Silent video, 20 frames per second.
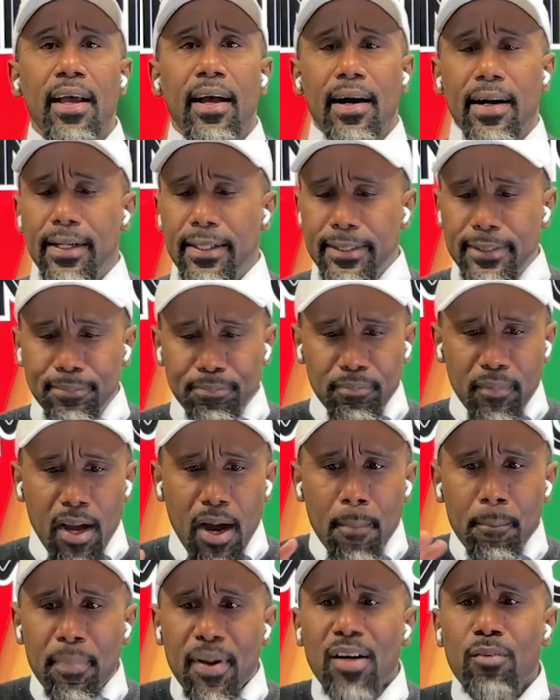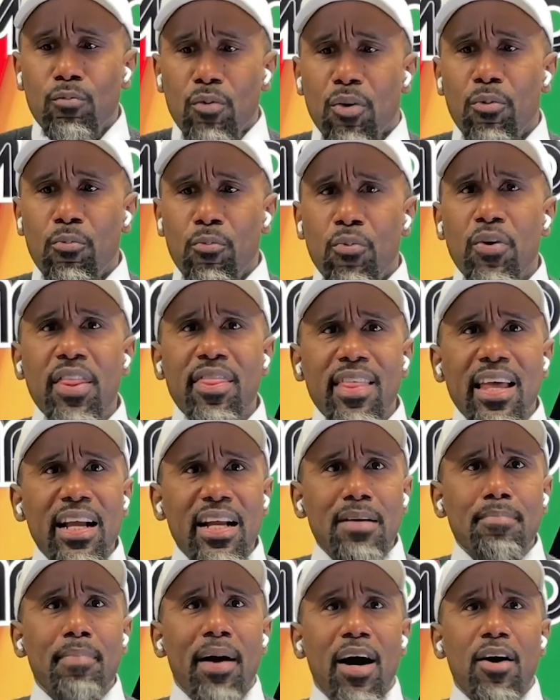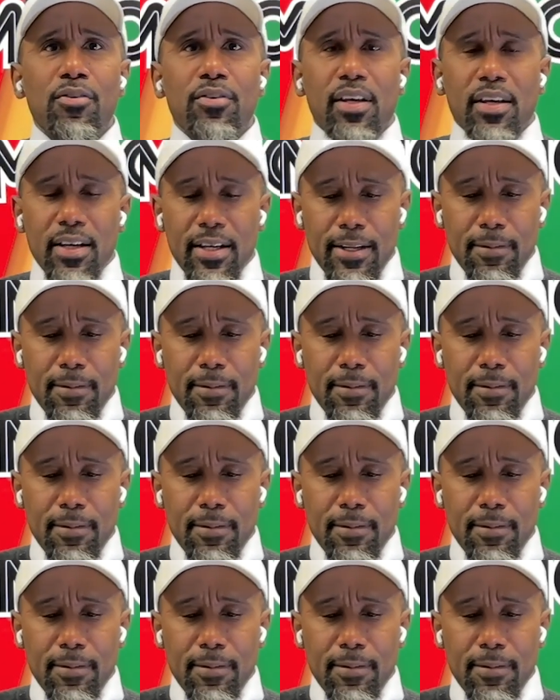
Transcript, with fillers: Um, but when we think about